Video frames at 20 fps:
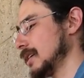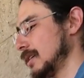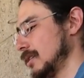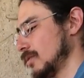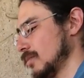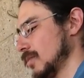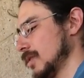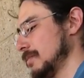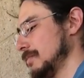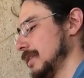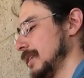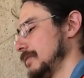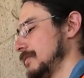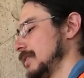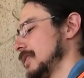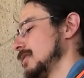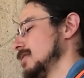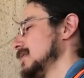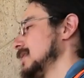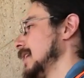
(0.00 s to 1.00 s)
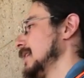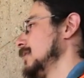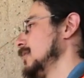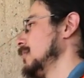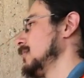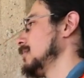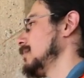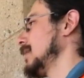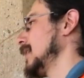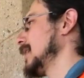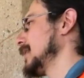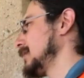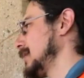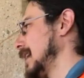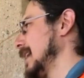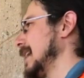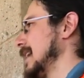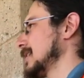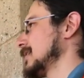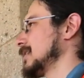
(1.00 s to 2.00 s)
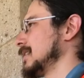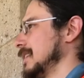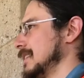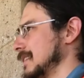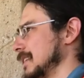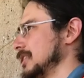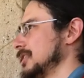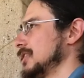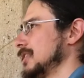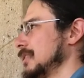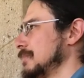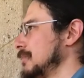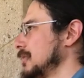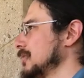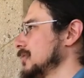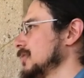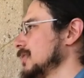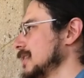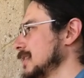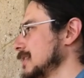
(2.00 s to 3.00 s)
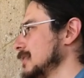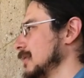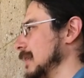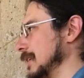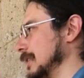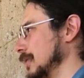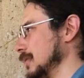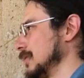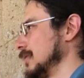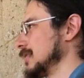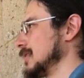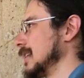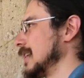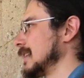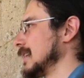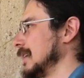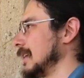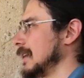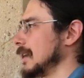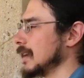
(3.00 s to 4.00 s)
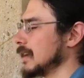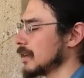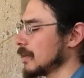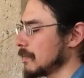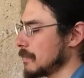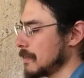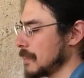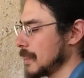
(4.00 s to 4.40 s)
I'll run my fingers, I know I actually intentionally punctured this, so I know there's nothing in here.